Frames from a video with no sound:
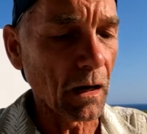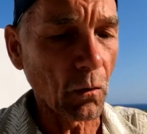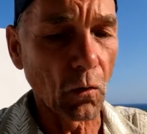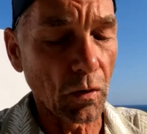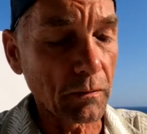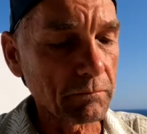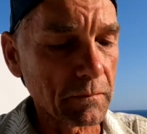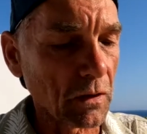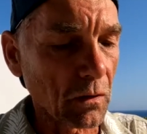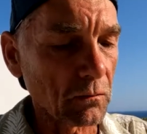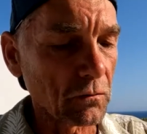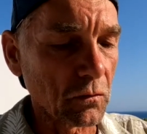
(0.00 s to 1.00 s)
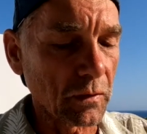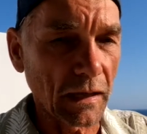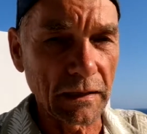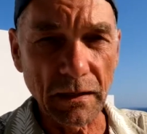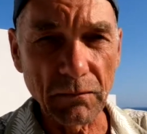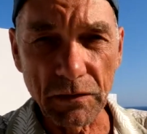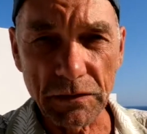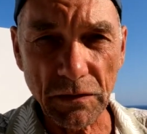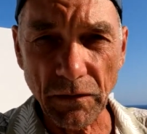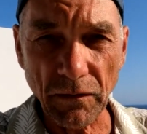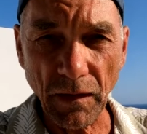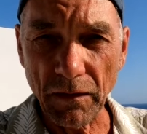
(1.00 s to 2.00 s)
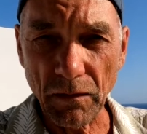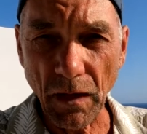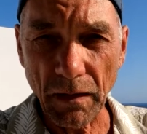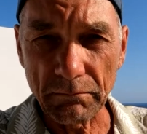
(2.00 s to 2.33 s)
Or do what I did, which is I